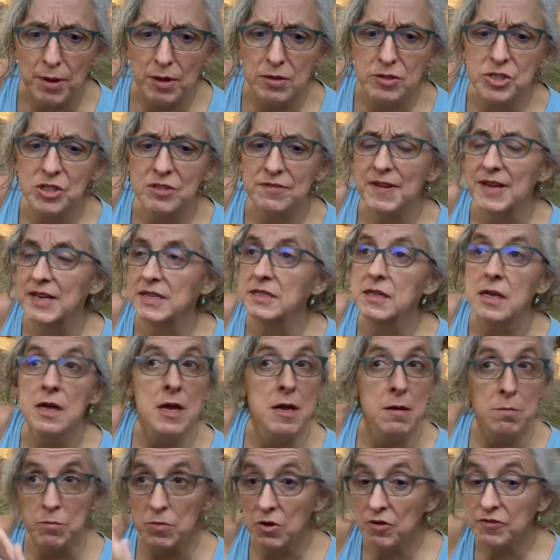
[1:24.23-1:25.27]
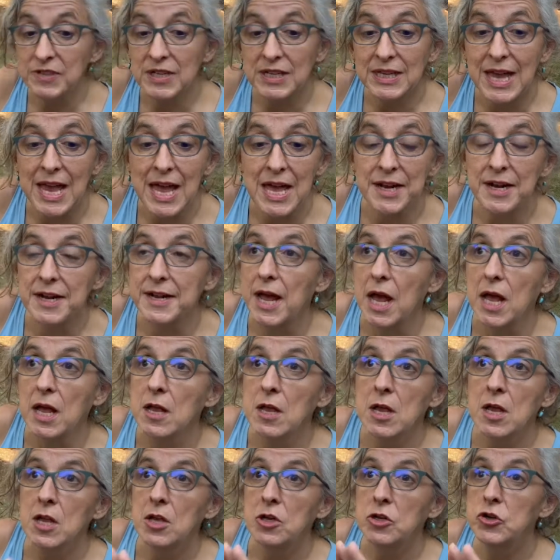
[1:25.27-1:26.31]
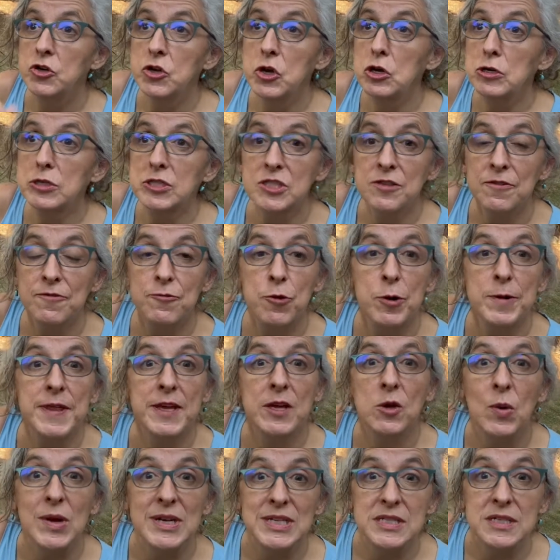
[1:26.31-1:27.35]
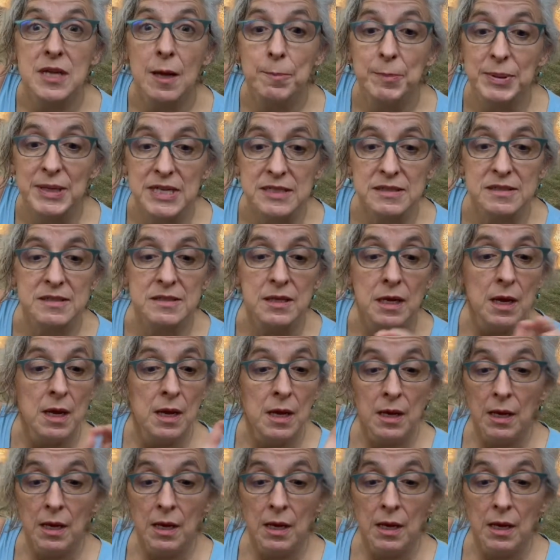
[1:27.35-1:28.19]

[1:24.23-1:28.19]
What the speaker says: Bolsheviks, moved to Canada, nurse for the quintuplets,